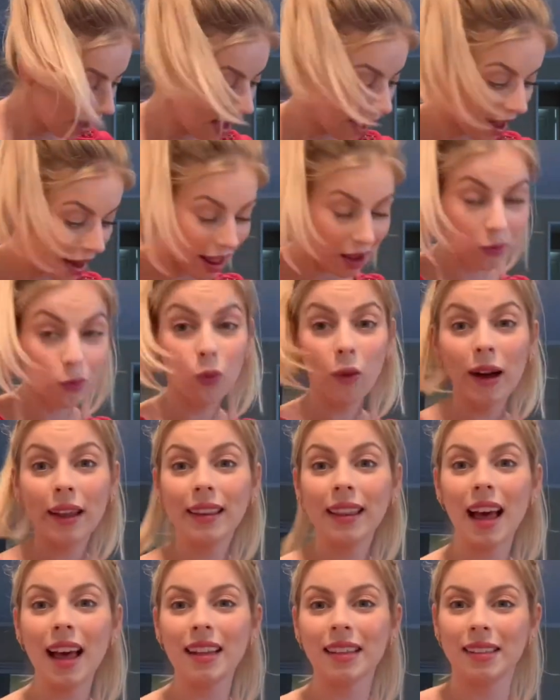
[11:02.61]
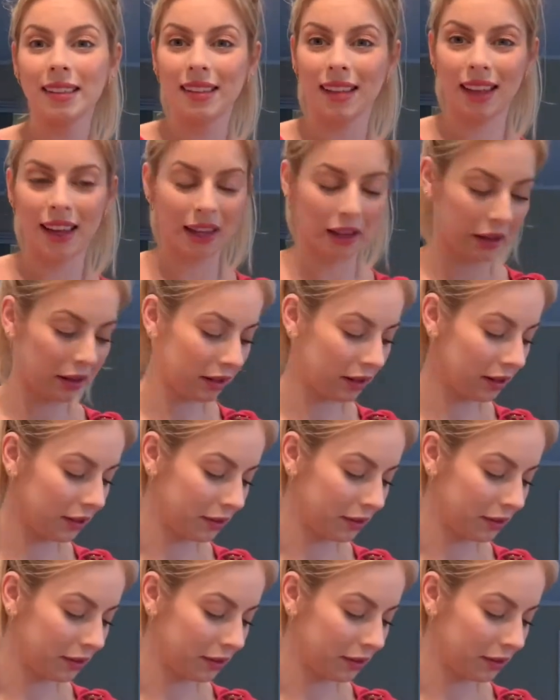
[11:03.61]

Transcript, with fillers: And I have one last thing.